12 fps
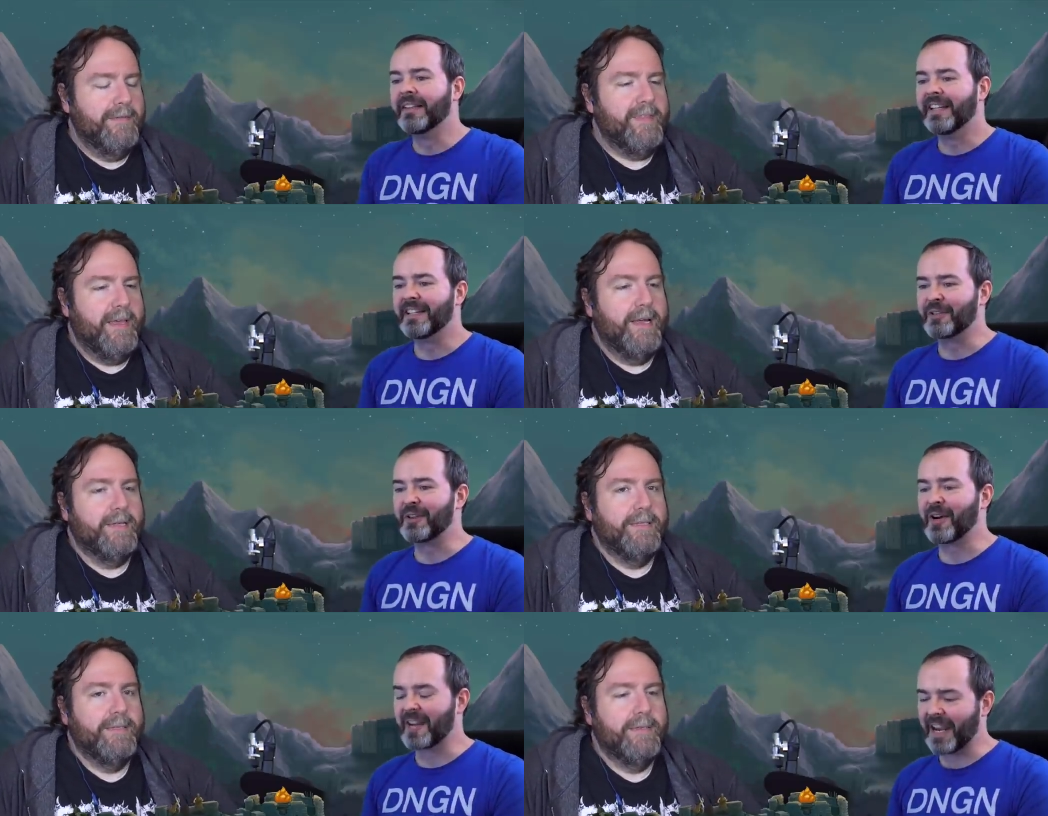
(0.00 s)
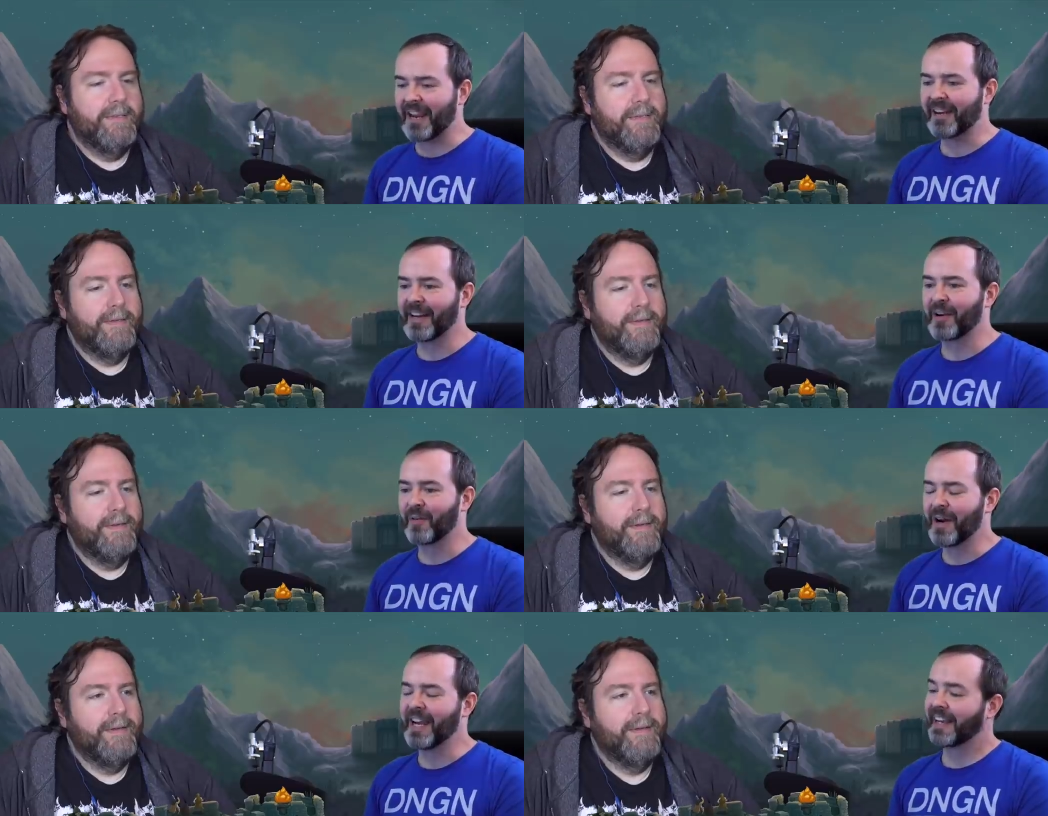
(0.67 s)
Speaker 1: and start carrying it
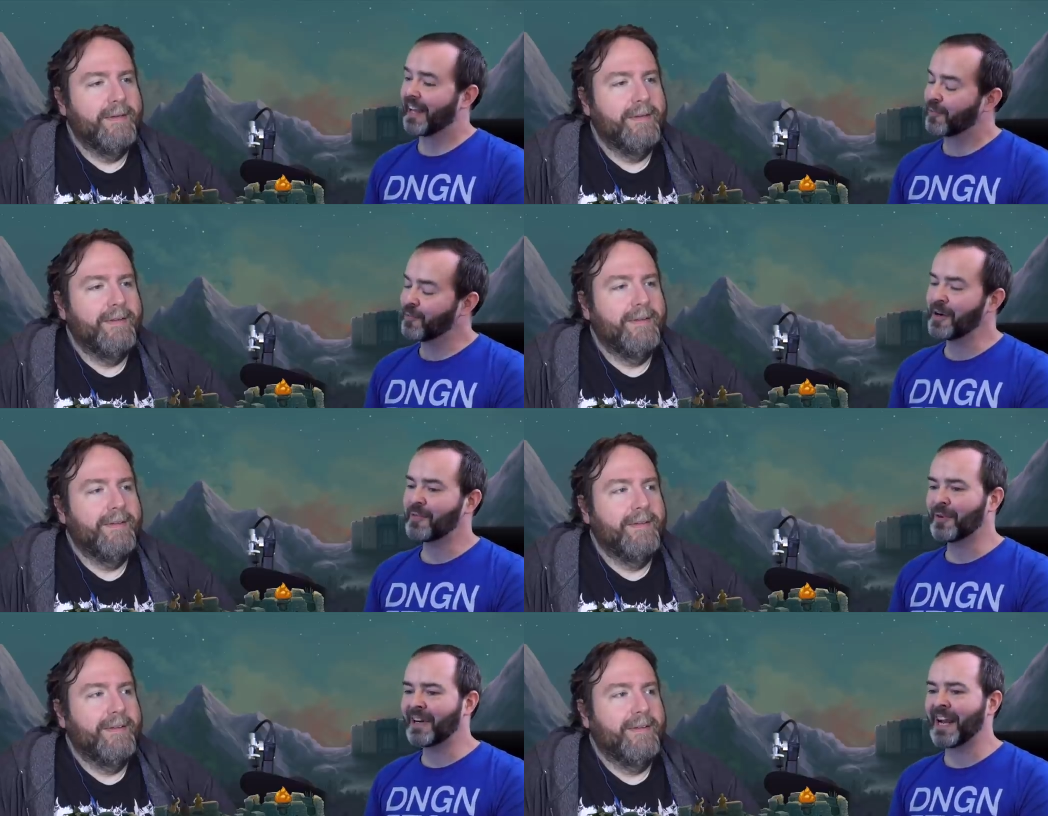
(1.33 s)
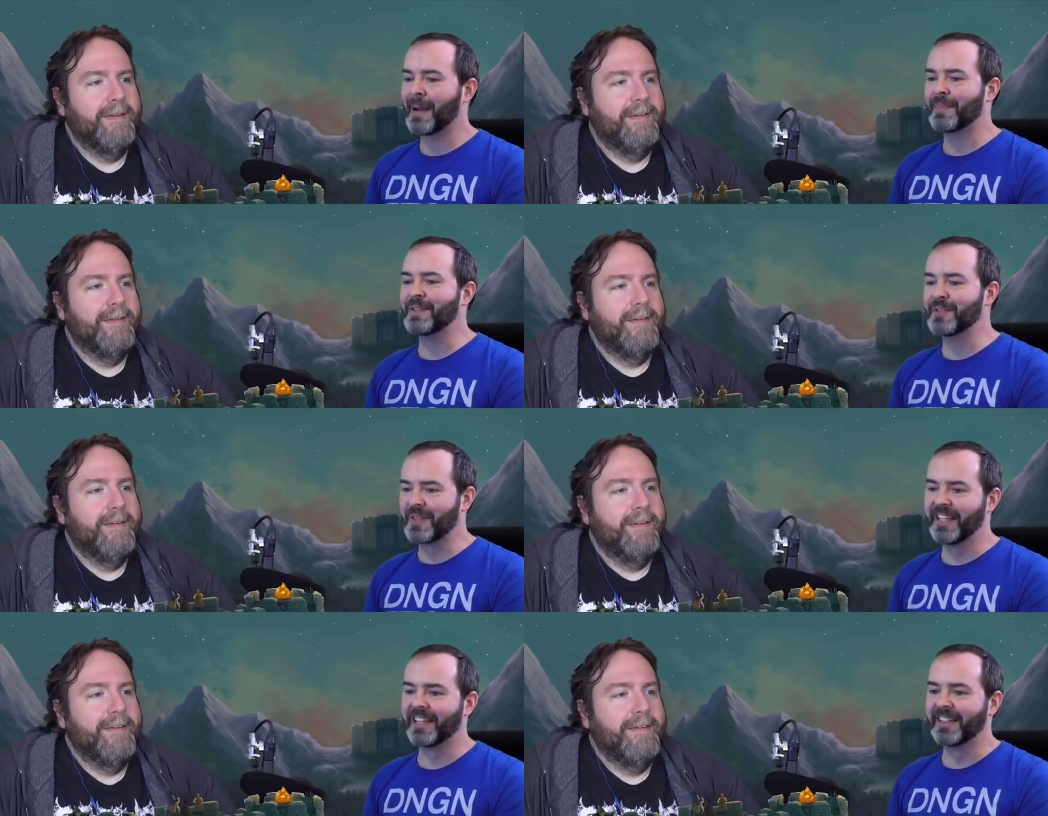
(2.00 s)
away and like what what happens
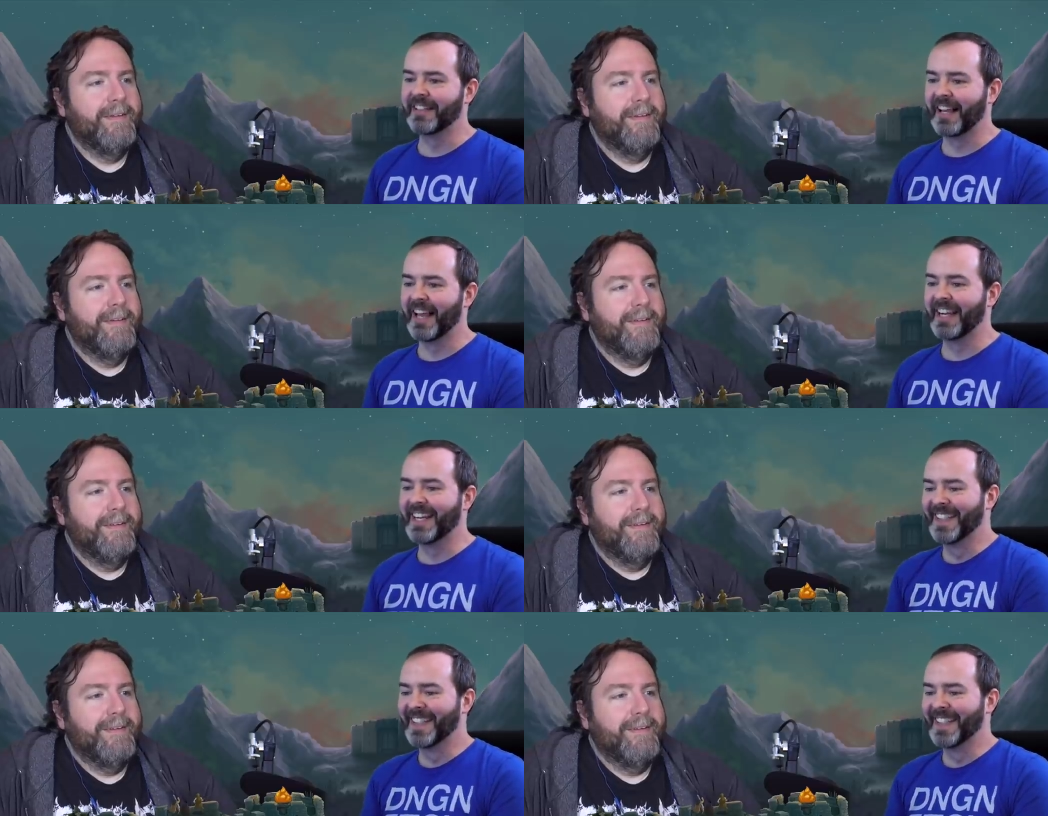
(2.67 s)
then? Like